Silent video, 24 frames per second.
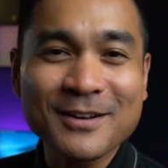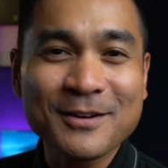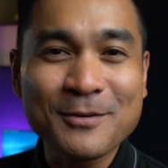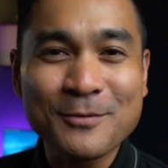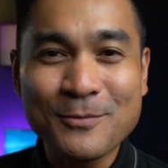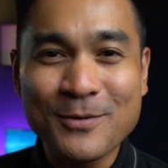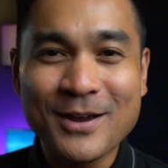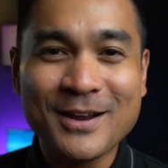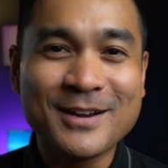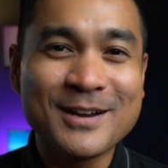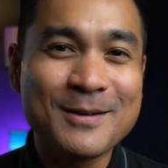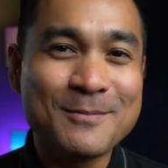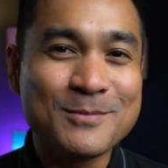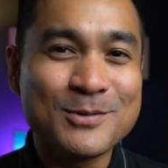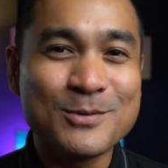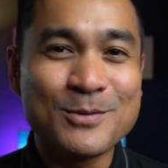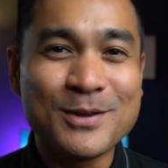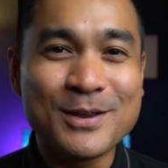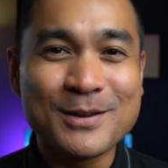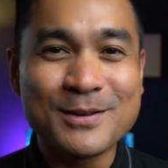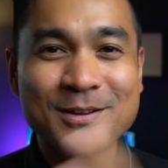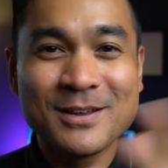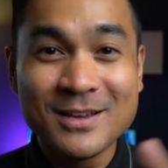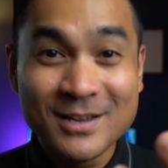when I'm
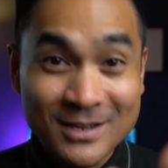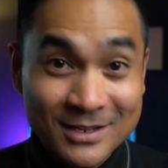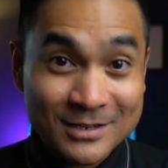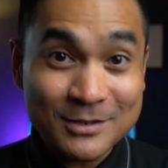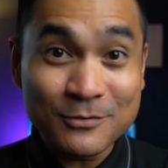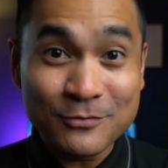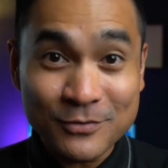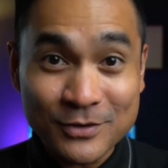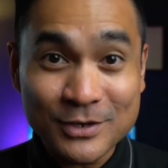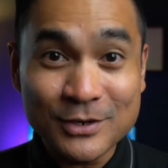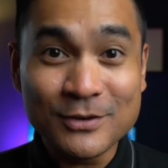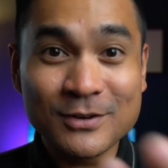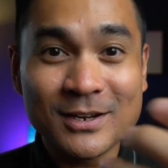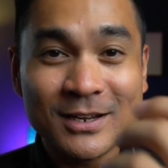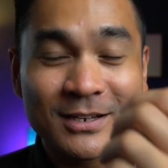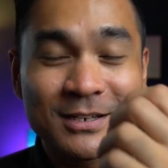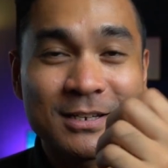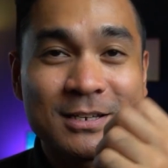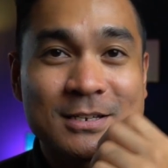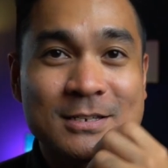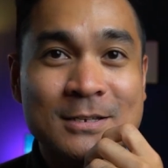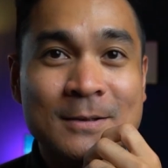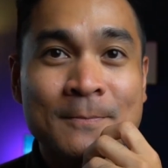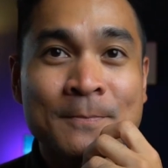doing the video like
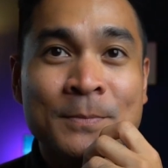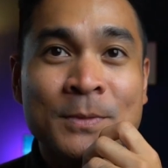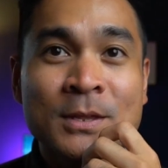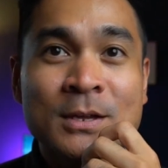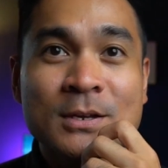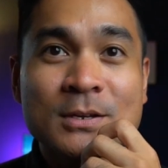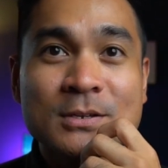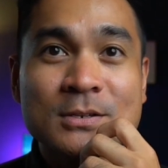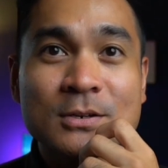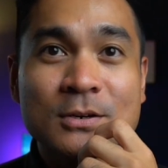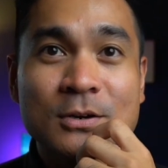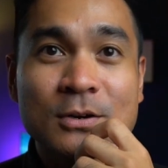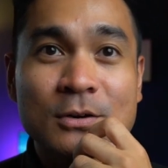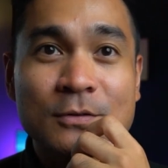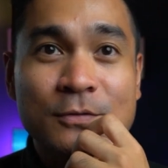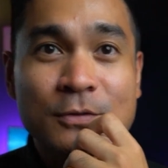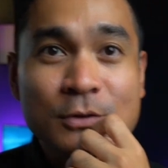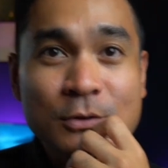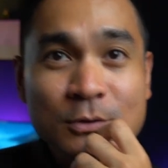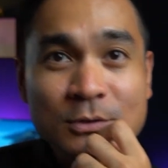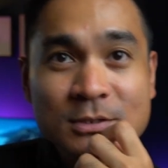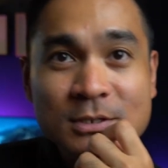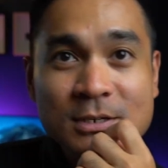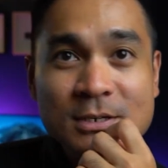this. So if
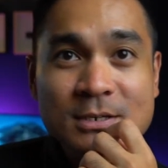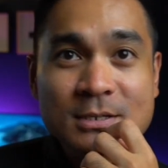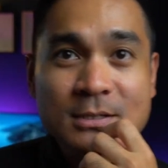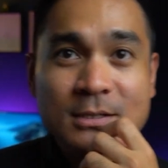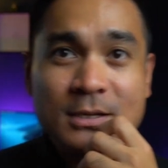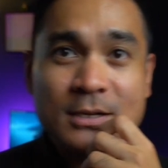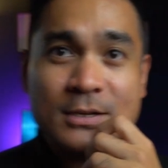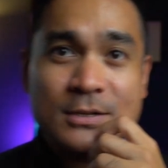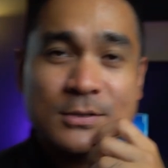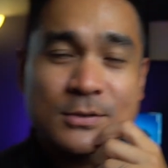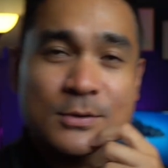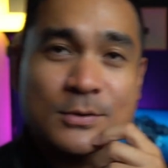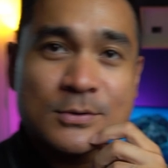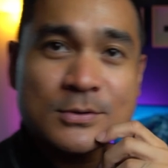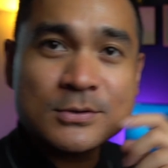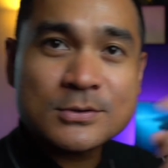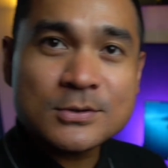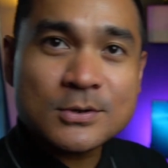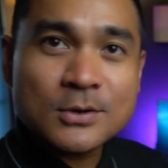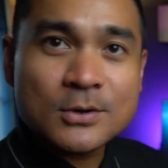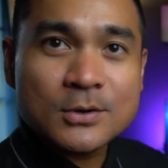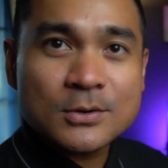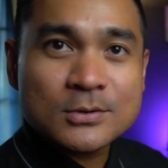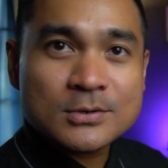you notice, there's
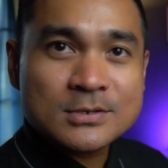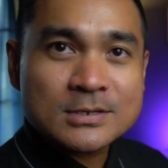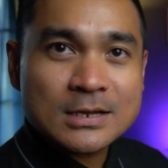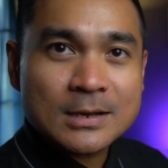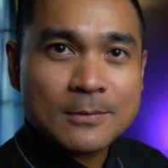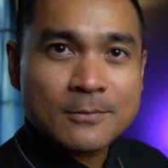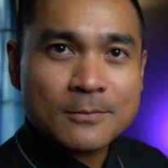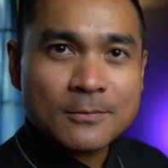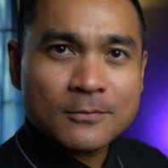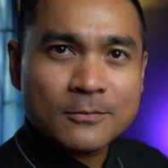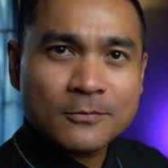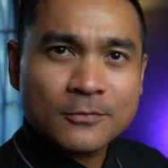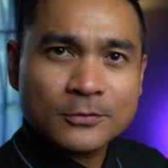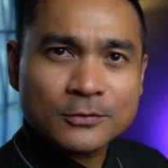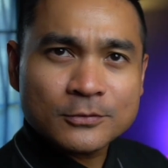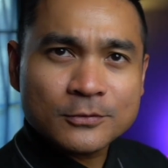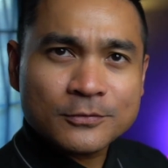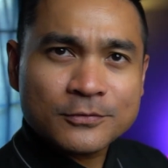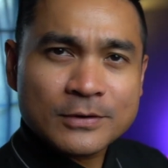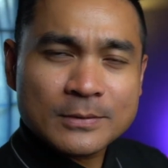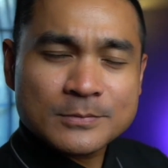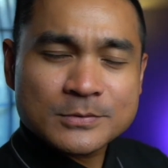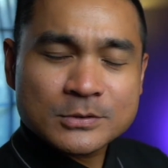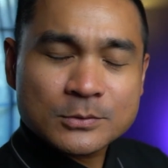also some photo
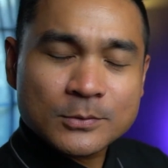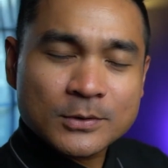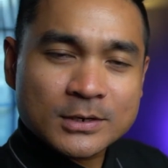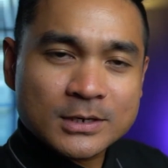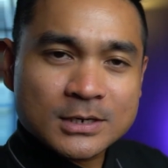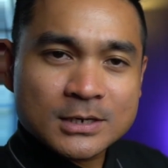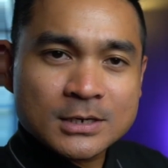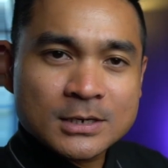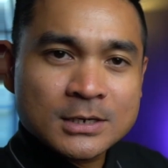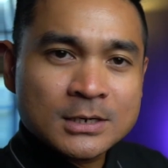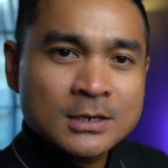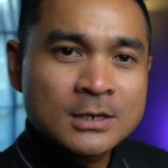frames over here.